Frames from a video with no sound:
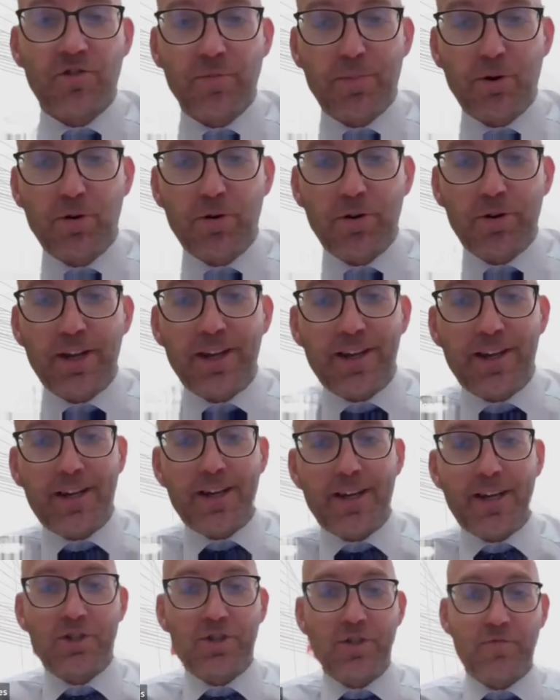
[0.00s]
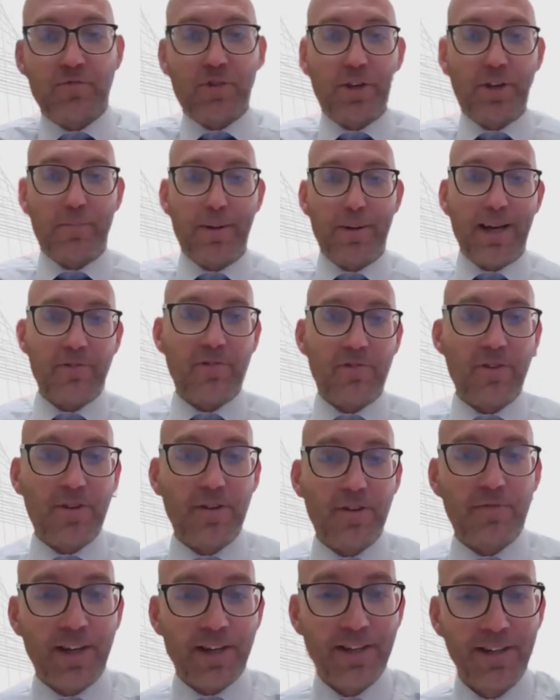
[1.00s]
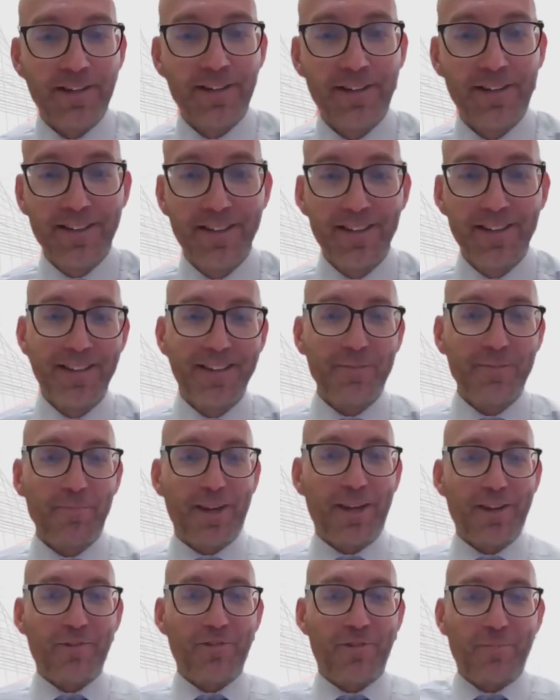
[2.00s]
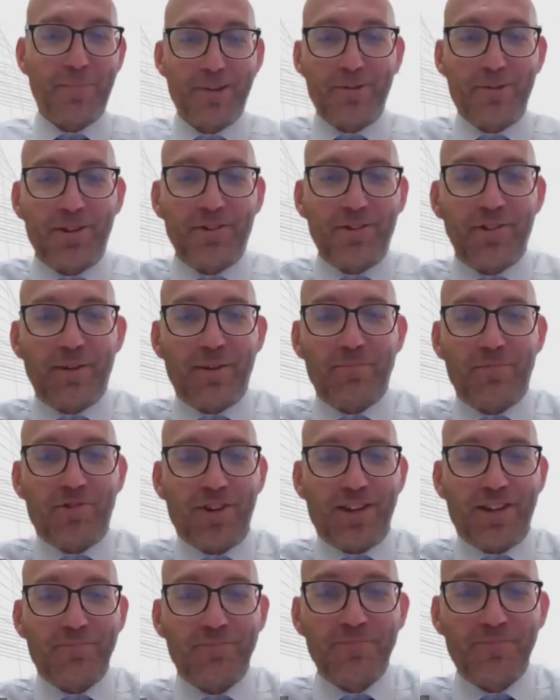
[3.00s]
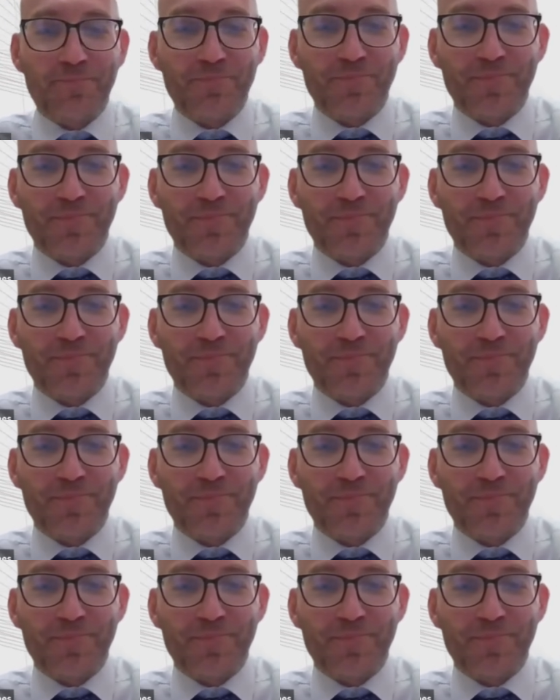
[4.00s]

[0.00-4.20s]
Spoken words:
to board it unless you've done a bat survey because the building's empty.